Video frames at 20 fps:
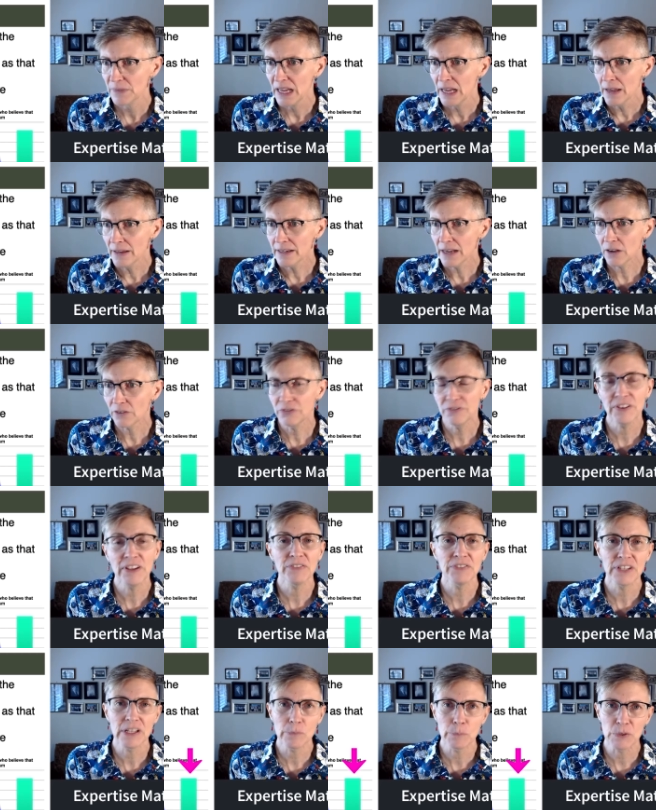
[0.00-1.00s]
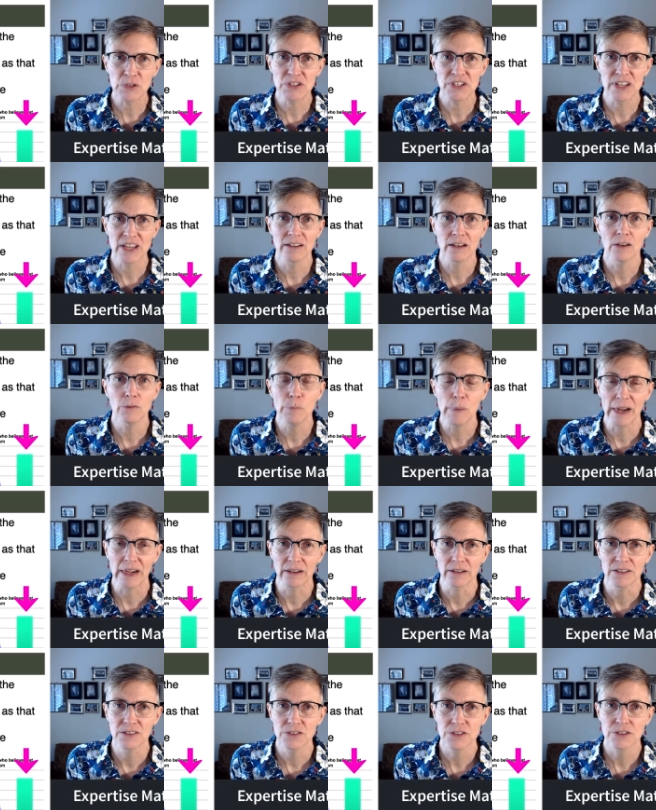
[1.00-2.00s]
Now, 50% of
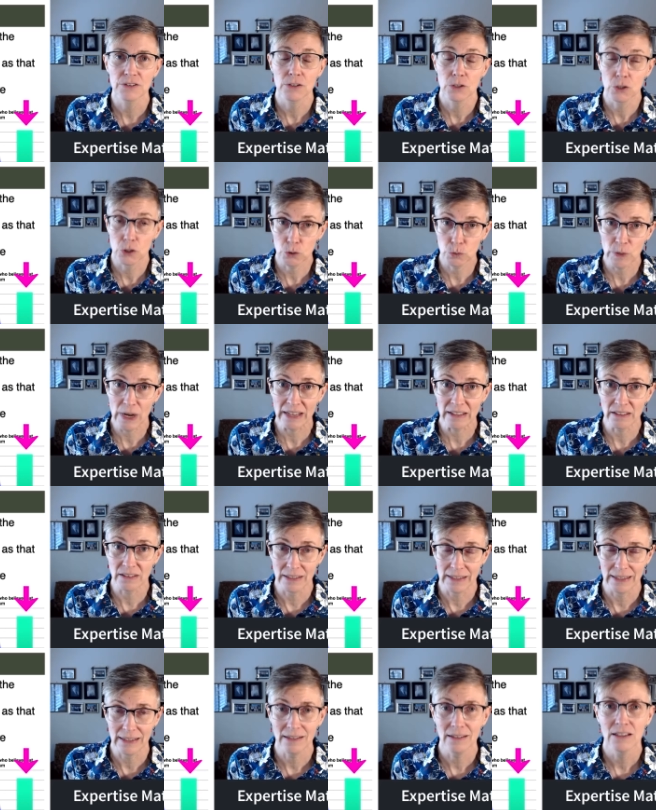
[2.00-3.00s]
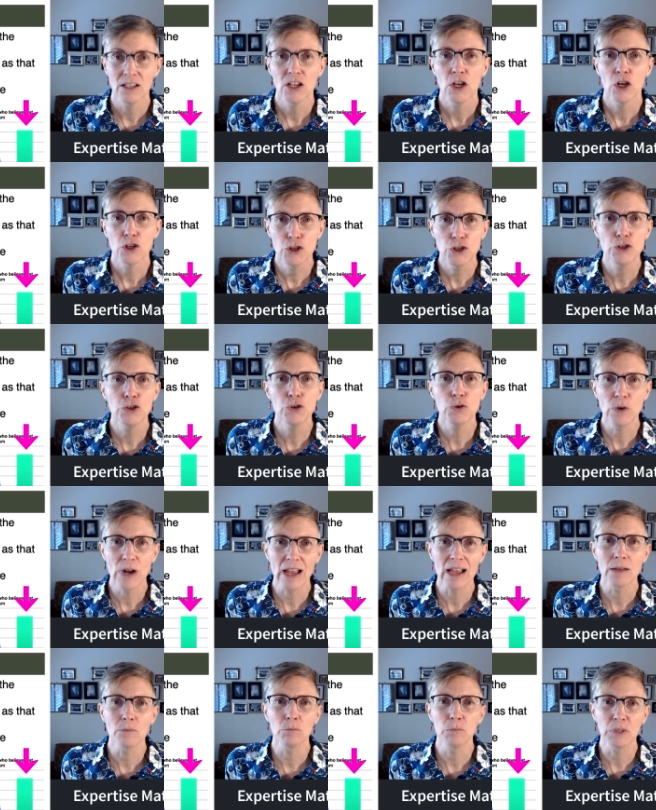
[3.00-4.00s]
parents correctly do
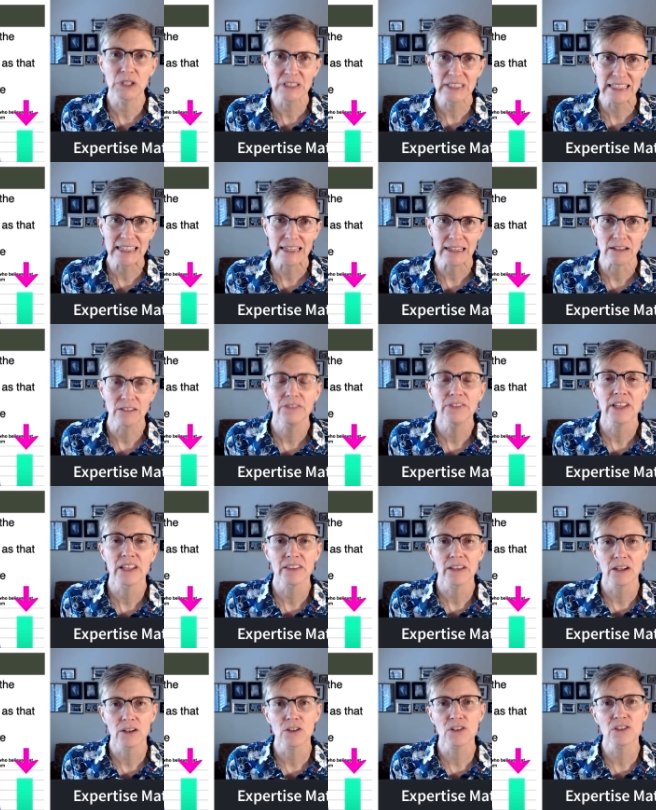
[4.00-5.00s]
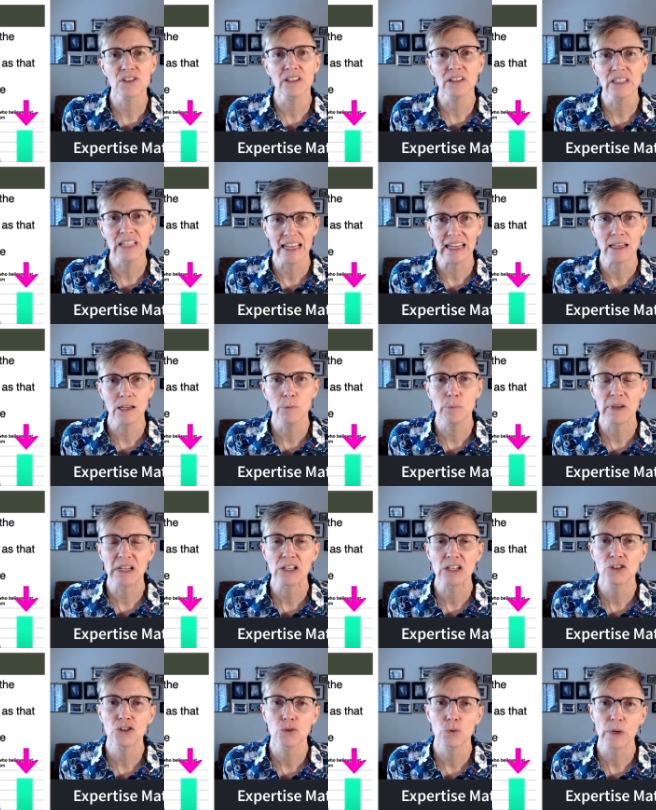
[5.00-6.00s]
not believe that there is a link
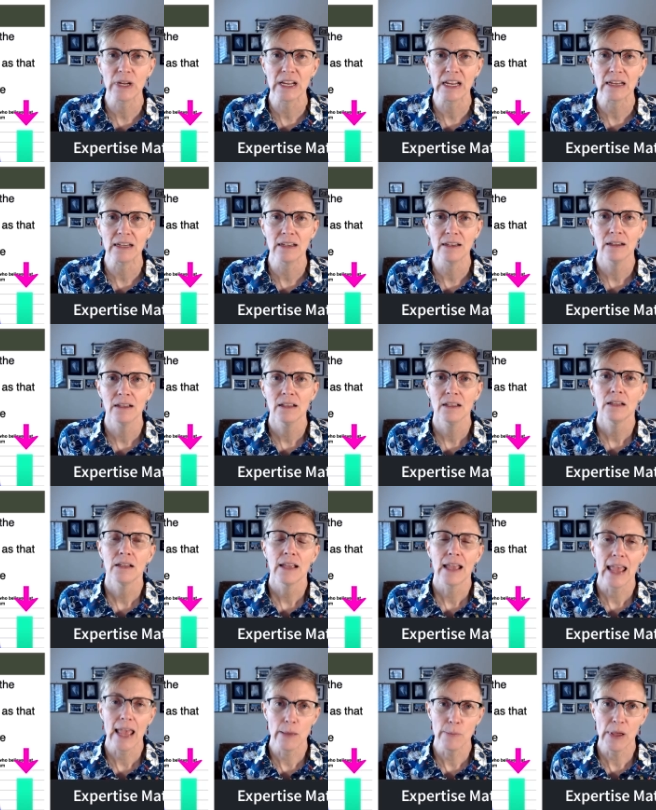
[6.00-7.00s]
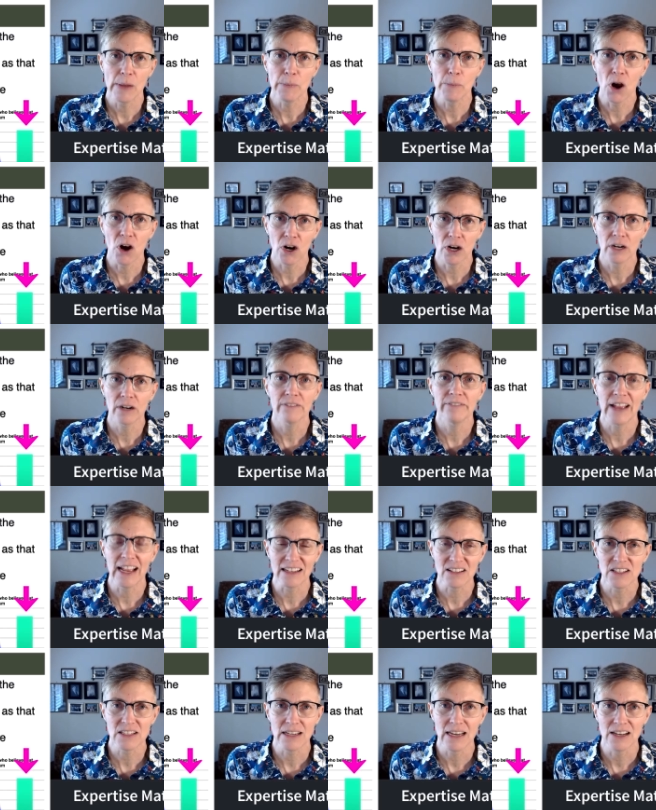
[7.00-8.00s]
between MMR
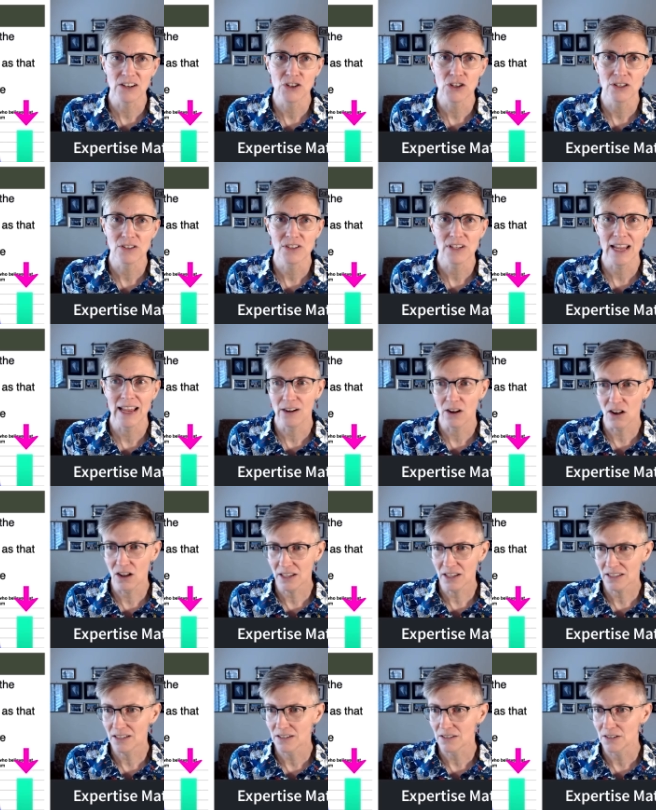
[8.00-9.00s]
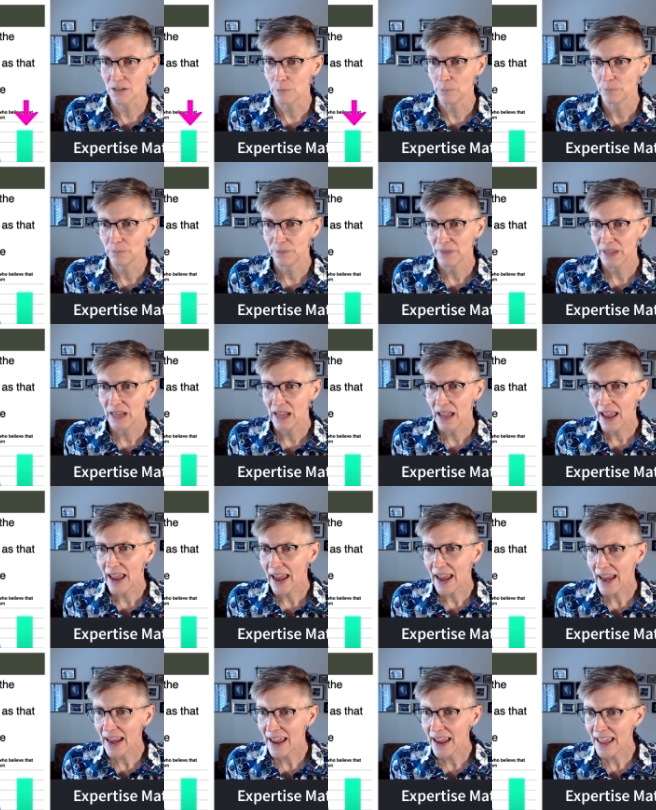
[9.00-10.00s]
vaccinations and autism.
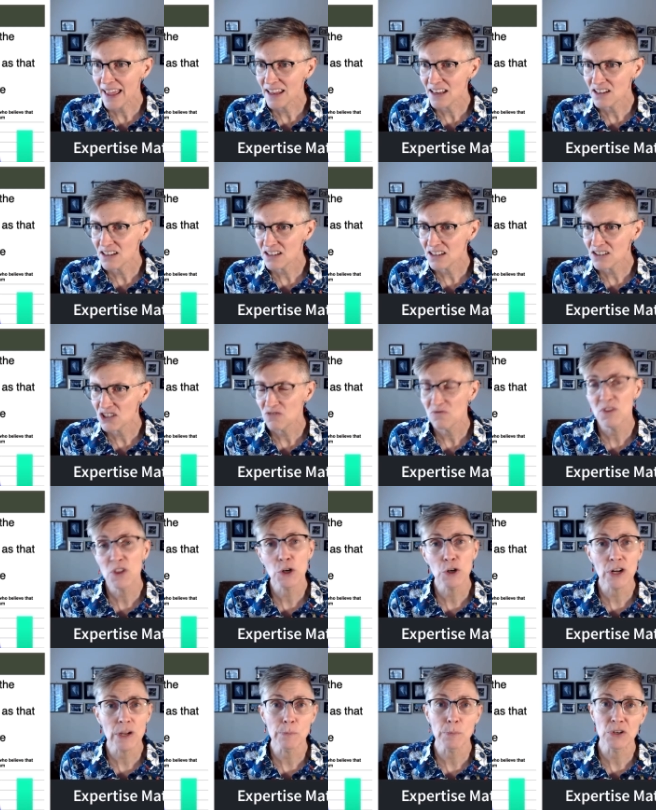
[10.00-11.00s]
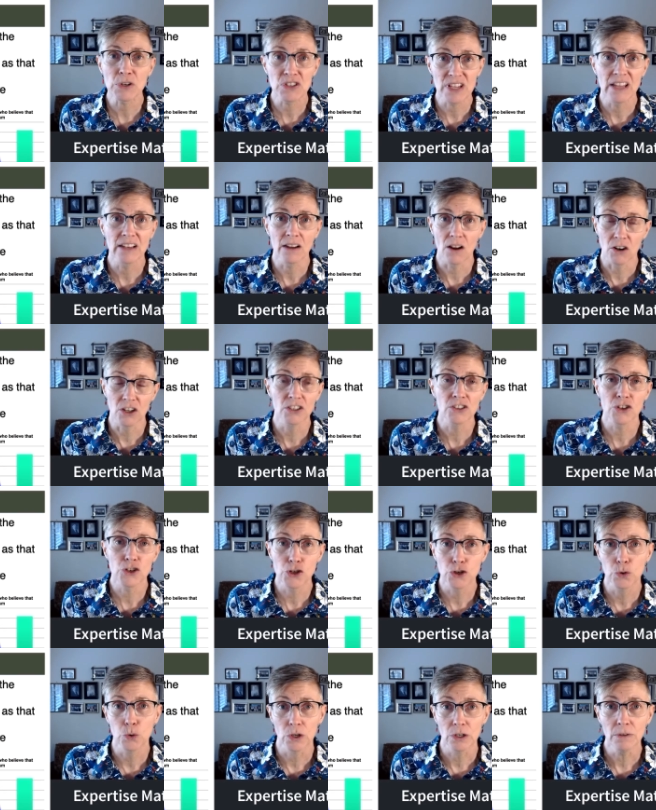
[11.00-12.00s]
And 30% aren't
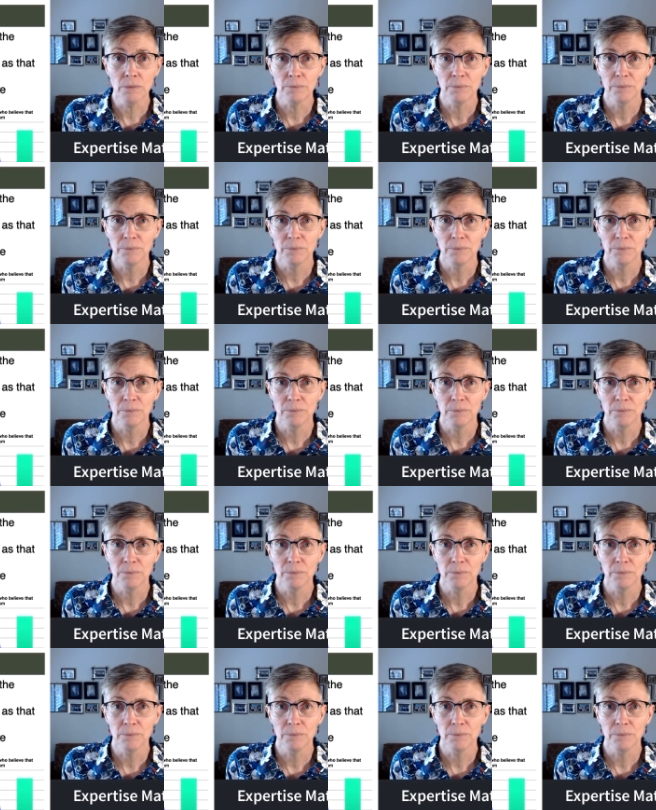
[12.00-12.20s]
sure.